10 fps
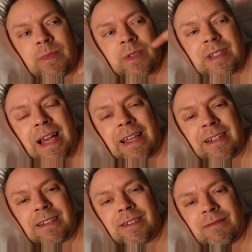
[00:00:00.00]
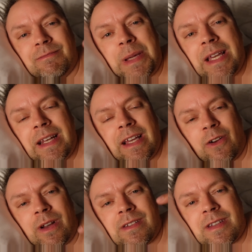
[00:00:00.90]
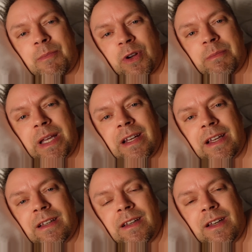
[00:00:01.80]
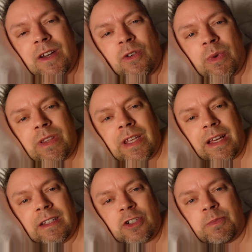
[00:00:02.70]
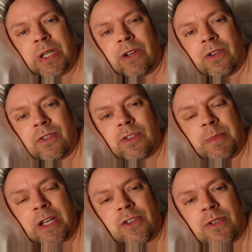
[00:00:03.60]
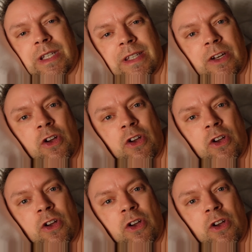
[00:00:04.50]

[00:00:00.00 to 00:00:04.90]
second meeting or a separate meeting with the English speakers to make sure that they